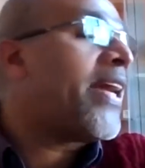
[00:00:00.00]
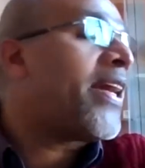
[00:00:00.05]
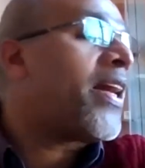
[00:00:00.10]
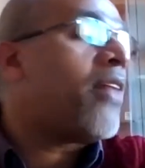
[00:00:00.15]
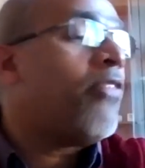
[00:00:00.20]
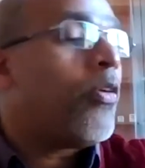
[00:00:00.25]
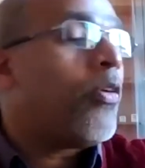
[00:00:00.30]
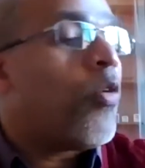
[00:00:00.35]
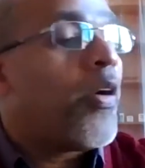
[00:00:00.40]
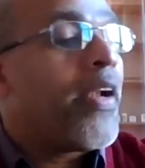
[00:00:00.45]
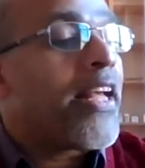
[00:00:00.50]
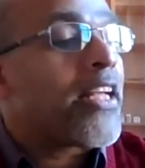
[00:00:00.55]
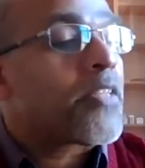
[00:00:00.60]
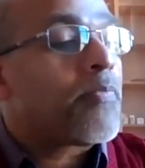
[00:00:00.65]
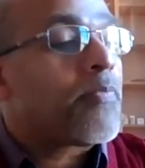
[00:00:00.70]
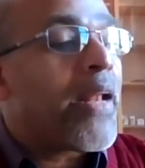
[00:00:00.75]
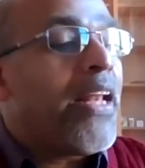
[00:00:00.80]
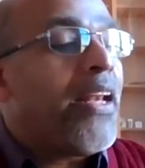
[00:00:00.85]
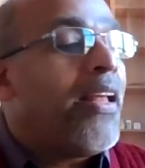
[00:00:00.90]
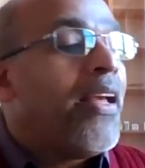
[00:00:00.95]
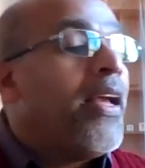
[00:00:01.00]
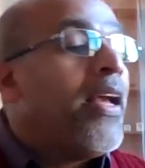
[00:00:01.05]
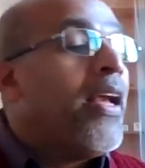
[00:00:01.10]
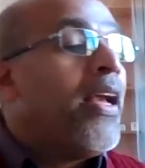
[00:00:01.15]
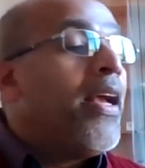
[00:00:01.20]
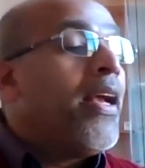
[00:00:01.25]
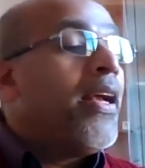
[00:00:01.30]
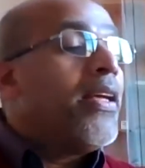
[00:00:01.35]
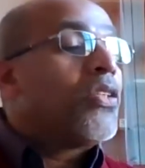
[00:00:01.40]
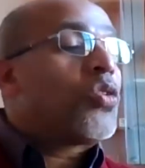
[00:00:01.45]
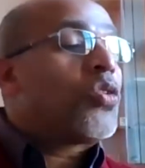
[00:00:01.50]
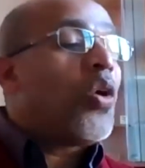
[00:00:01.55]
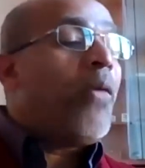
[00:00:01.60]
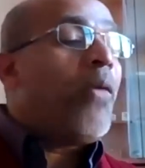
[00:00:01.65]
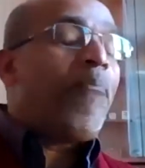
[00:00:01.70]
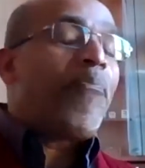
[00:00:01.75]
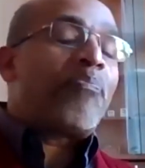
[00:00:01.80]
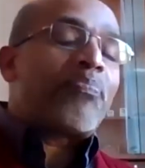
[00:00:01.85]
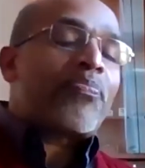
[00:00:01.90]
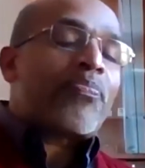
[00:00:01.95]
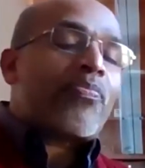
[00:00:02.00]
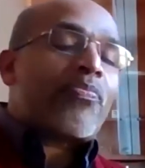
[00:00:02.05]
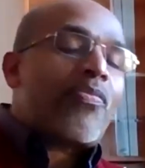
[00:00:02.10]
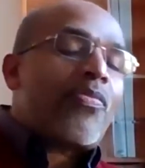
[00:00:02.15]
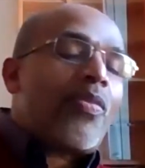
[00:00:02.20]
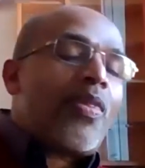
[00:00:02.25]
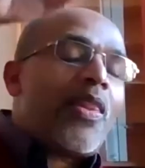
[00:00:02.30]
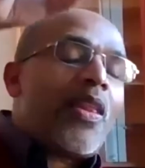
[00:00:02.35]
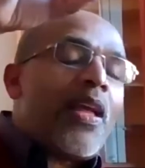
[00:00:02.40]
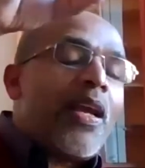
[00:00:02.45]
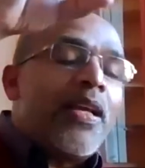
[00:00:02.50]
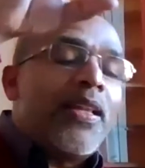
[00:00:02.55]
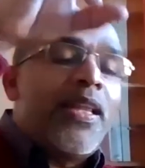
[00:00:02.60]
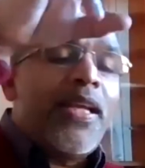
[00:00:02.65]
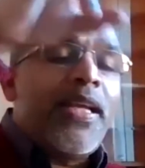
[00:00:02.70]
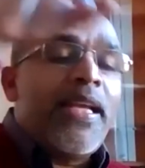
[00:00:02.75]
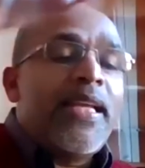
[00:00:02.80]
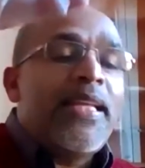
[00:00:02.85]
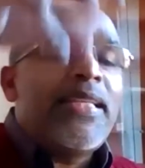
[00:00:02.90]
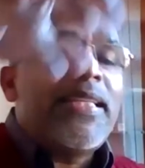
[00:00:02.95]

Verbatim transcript: I have already explained. So the